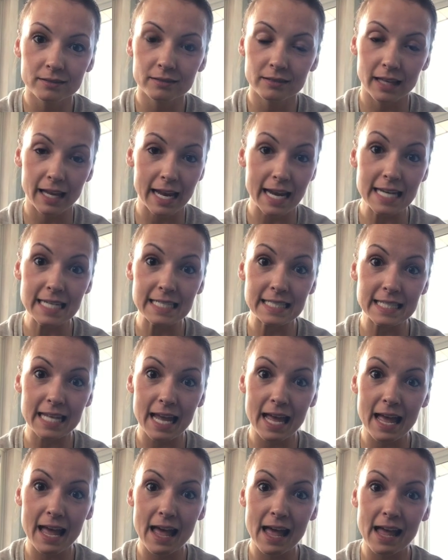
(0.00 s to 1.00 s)
It
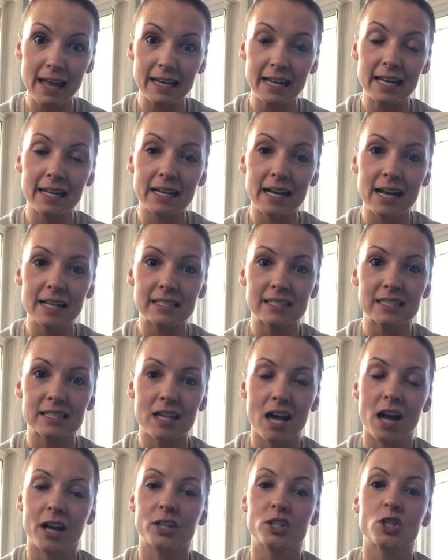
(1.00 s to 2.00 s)
did. It got
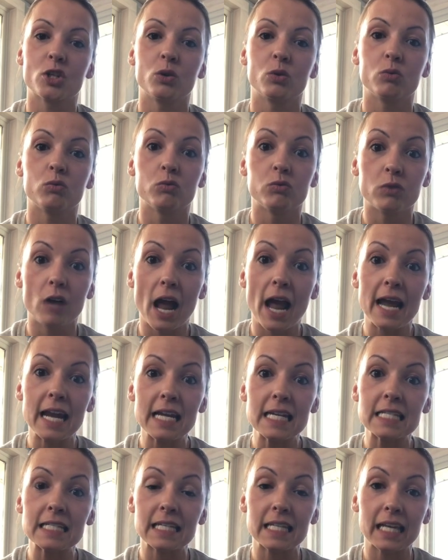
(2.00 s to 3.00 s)
sucked
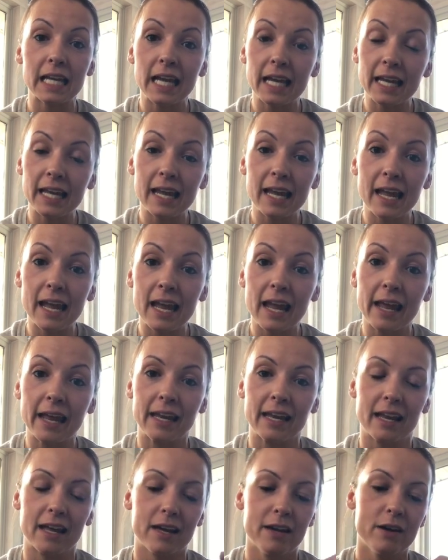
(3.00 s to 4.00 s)
right
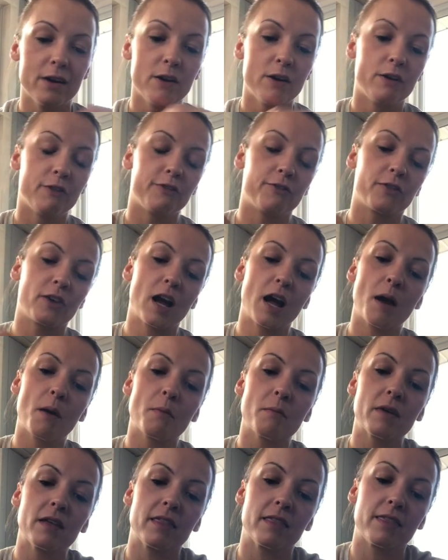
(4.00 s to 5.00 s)
in
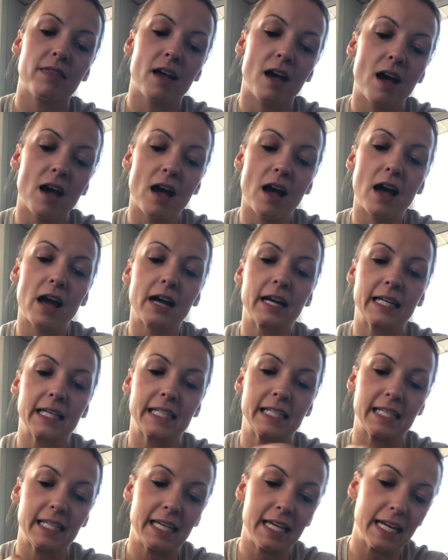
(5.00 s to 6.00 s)
from the
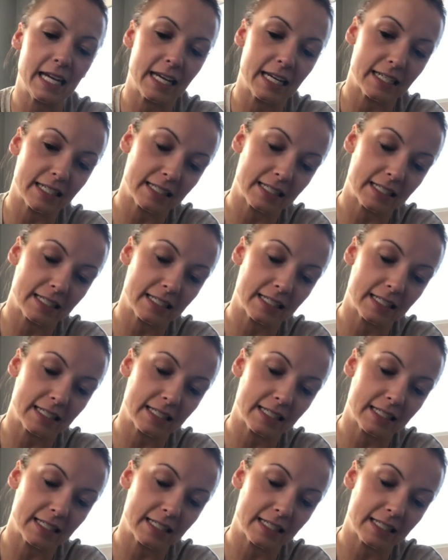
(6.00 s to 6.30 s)
heat.